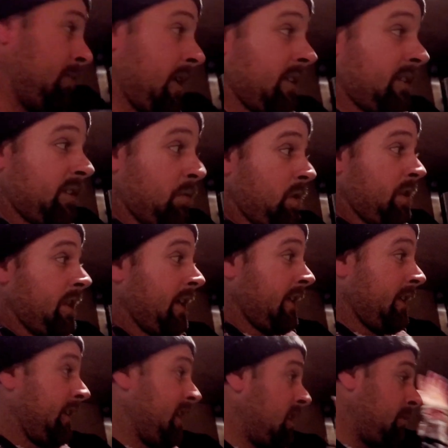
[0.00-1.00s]
beds to where they
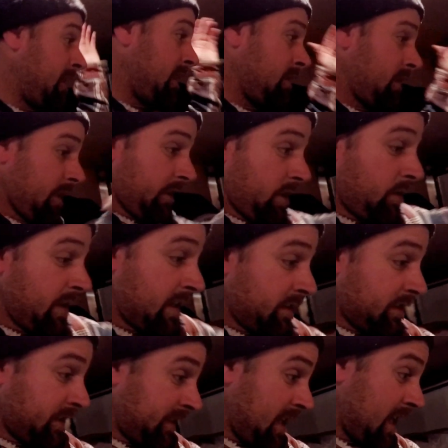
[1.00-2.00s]
can come out and go down
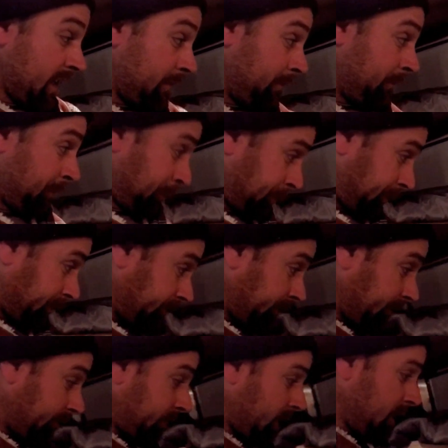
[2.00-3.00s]
the side.
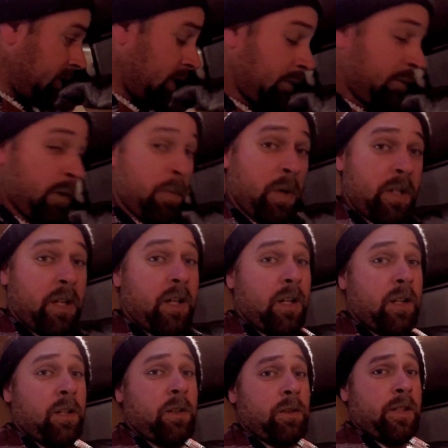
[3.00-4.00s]
So if we want to
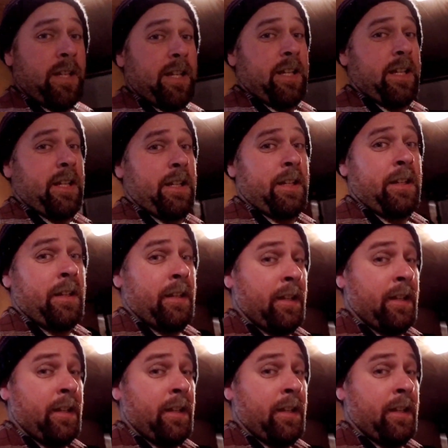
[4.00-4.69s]
haul a